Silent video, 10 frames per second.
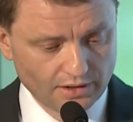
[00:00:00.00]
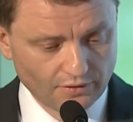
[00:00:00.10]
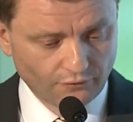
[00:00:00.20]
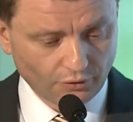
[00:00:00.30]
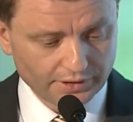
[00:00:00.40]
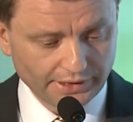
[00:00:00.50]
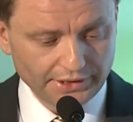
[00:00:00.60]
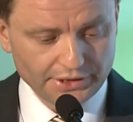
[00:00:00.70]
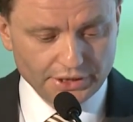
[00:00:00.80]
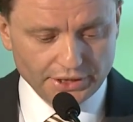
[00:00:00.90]
for the
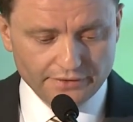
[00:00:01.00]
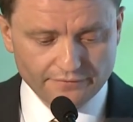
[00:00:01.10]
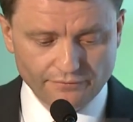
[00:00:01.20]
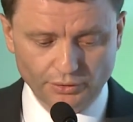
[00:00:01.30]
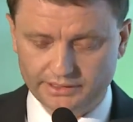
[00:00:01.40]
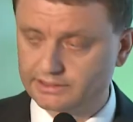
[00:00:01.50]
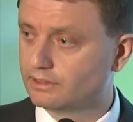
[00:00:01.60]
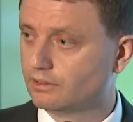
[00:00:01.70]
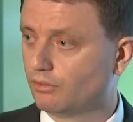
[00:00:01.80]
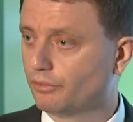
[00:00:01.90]

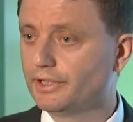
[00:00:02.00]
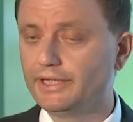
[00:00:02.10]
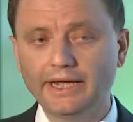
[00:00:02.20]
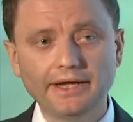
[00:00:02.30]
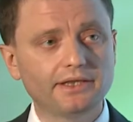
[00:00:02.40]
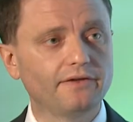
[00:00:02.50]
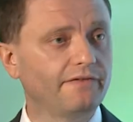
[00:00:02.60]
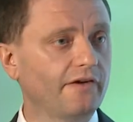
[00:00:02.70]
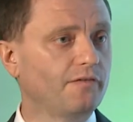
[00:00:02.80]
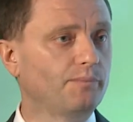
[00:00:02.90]
e-invoice, already
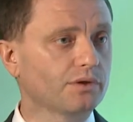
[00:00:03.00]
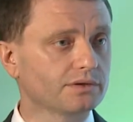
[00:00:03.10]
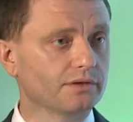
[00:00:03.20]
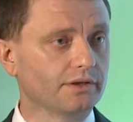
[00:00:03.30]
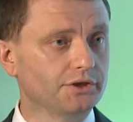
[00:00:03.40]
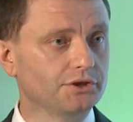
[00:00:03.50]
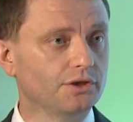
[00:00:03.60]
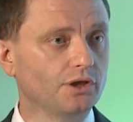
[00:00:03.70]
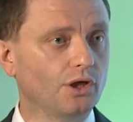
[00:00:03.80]
85%